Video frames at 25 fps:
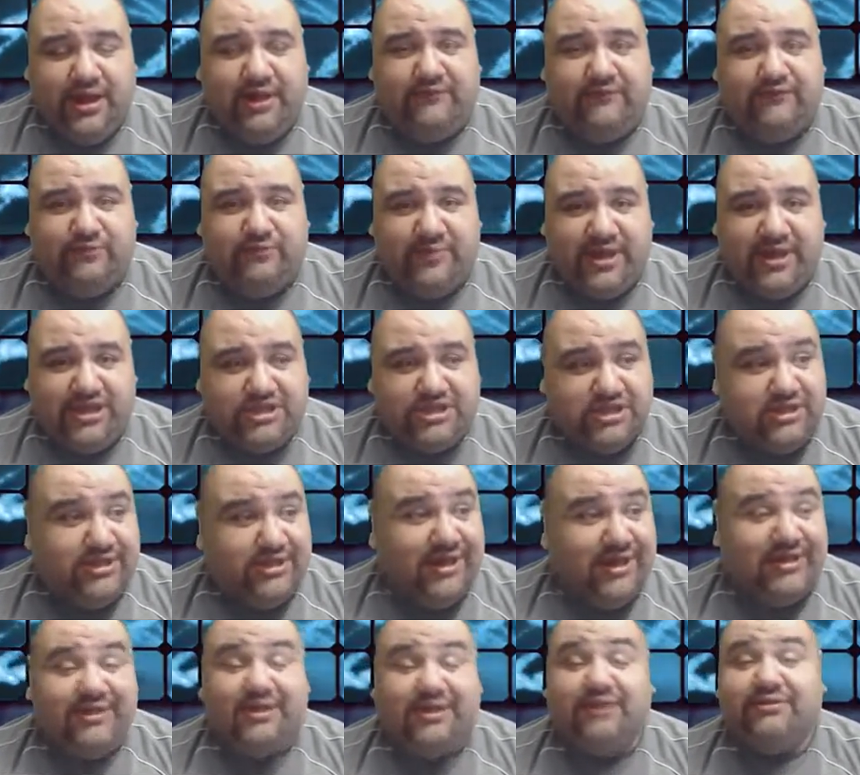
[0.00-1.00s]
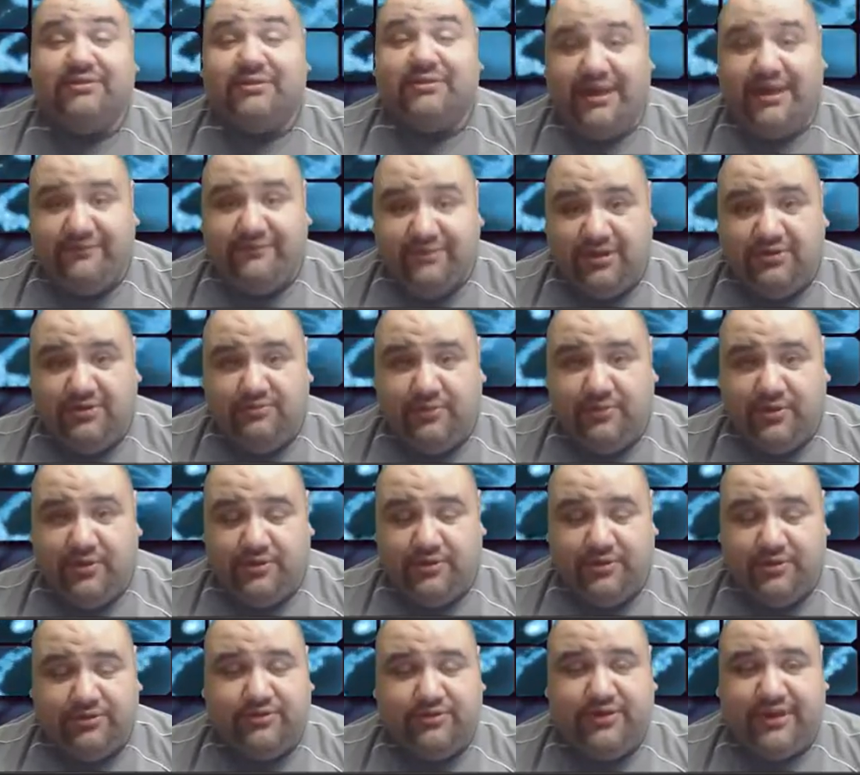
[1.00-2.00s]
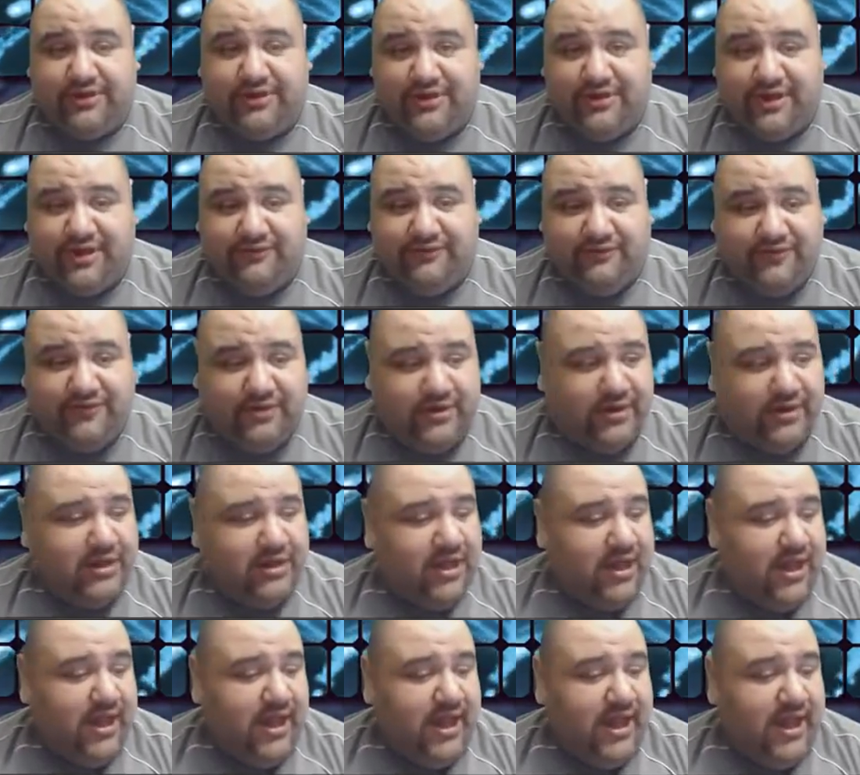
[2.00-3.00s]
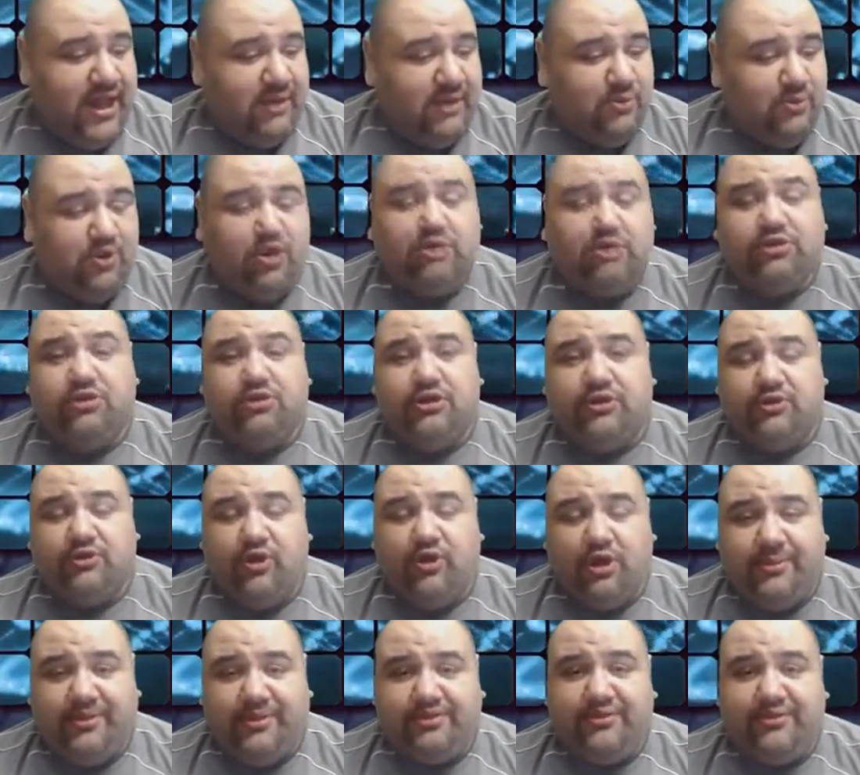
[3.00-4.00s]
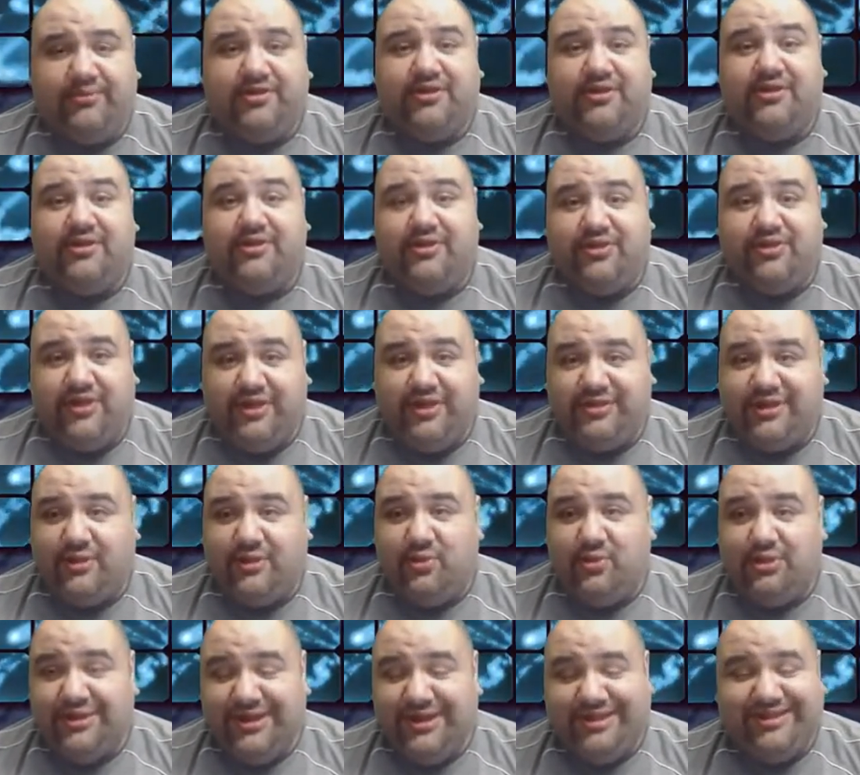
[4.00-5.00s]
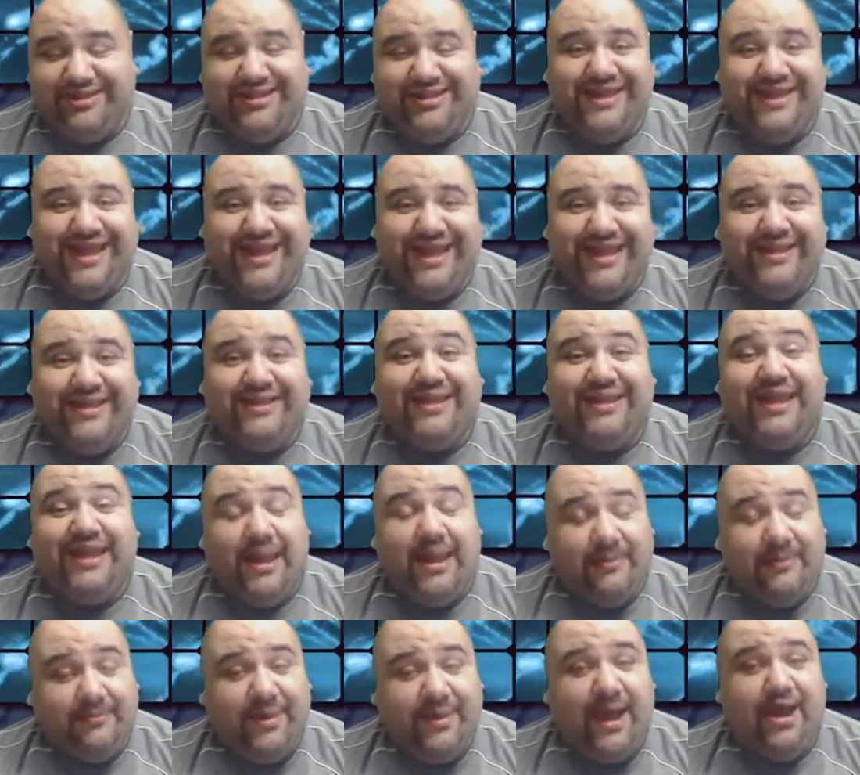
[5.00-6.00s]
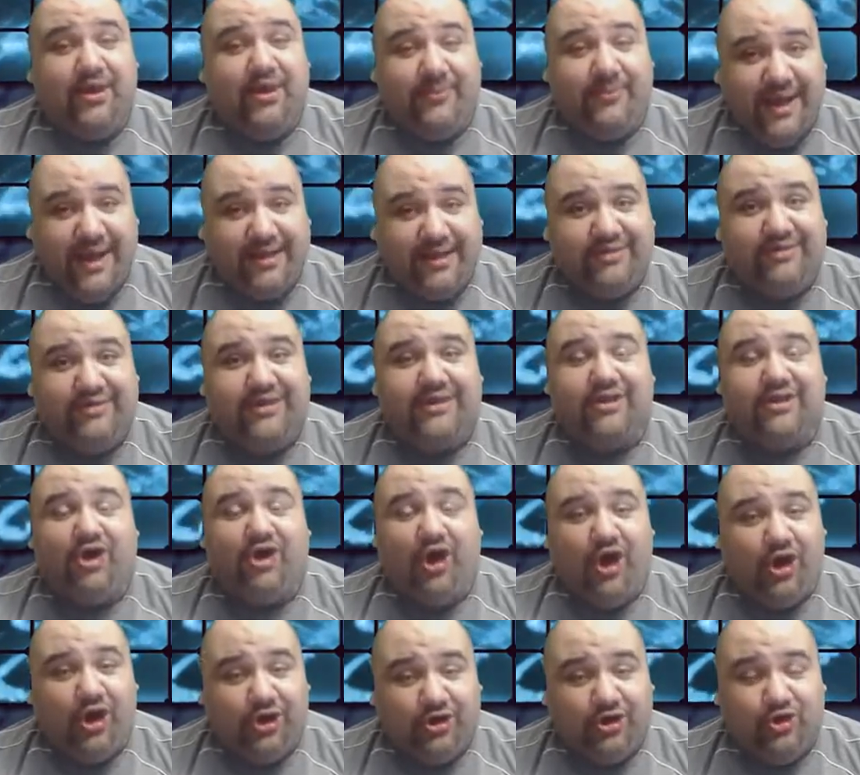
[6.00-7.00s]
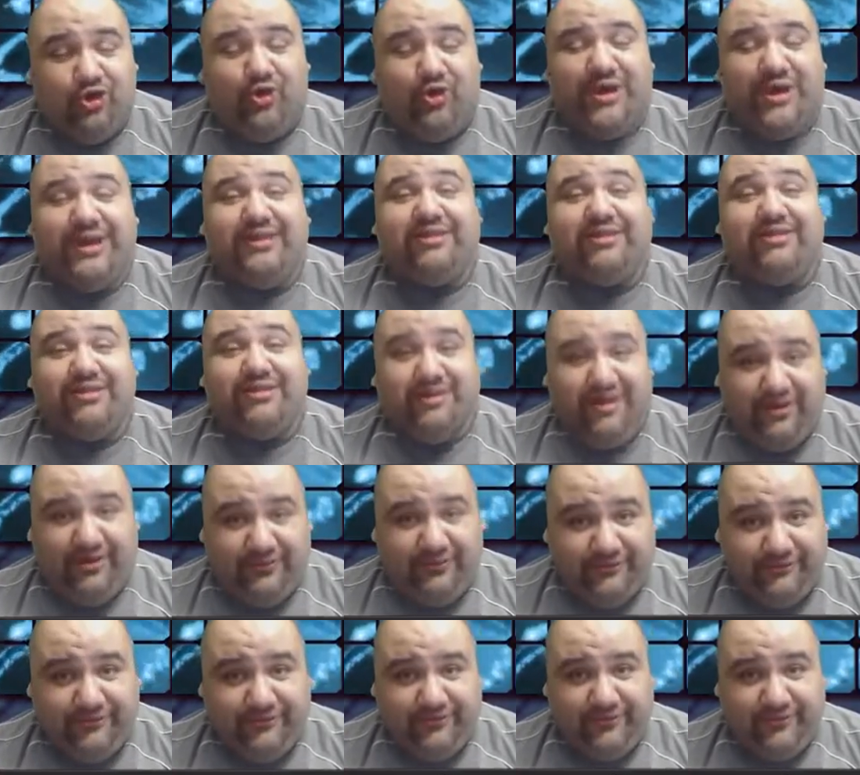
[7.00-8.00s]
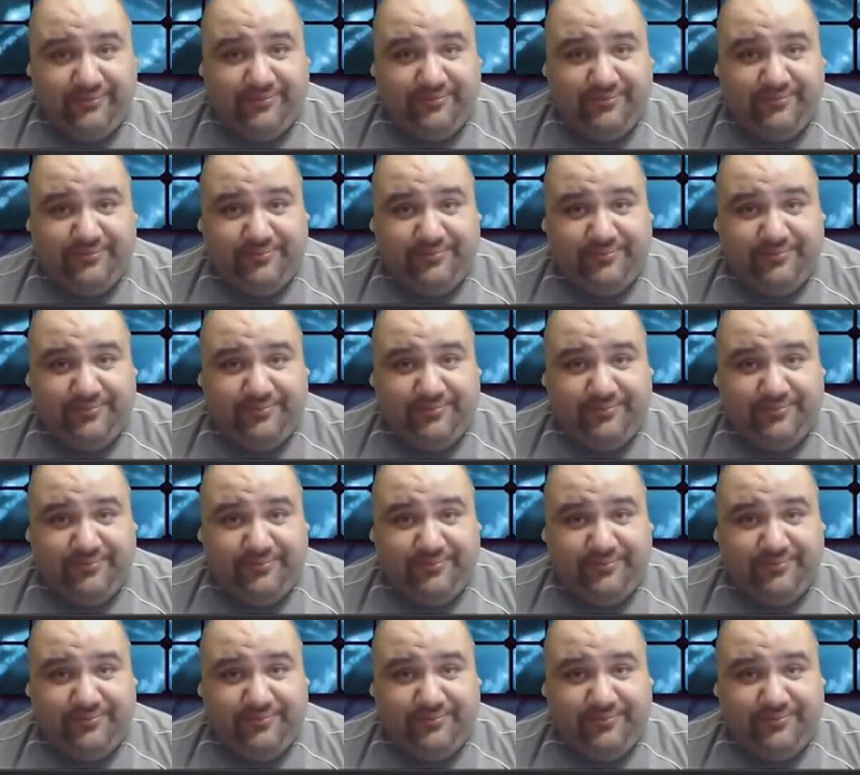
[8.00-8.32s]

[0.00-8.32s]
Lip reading: information that doesn't have any spoilers, so that's a lot of fun. And we're also going to talk about some of the other things that were listed in the Empire magazine article itself.